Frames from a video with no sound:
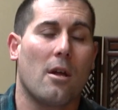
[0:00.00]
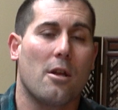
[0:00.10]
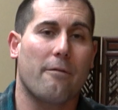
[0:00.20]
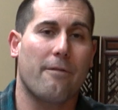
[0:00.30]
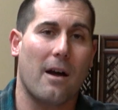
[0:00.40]

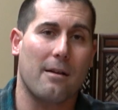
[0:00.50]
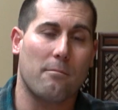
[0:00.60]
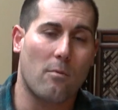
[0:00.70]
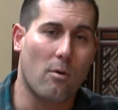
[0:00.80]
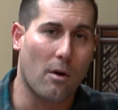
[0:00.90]
You
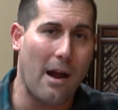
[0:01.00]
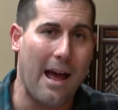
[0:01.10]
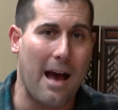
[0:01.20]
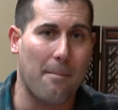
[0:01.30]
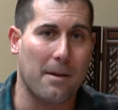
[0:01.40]
find more
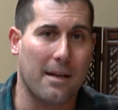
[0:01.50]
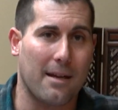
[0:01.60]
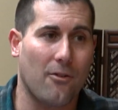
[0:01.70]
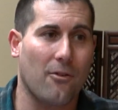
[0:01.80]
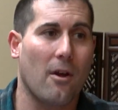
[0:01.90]

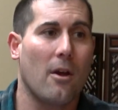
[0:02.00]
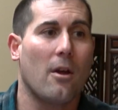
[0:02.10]
happiness,